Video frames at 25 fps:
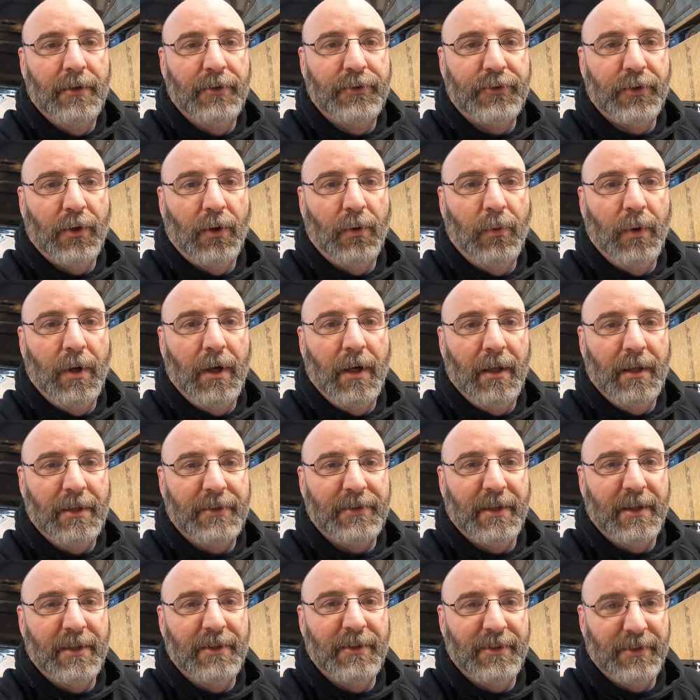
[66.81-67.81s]
So
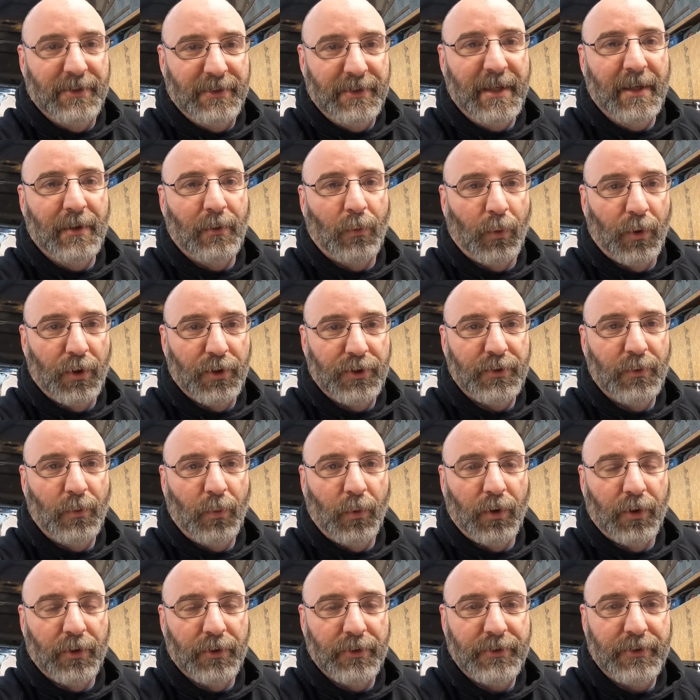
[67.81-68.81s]
like I said, this is getting worse
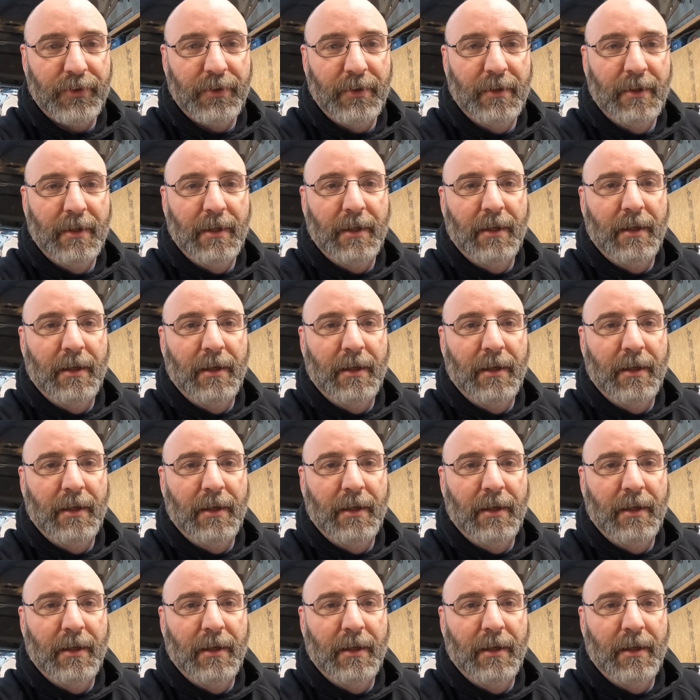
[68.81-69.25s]
and worse.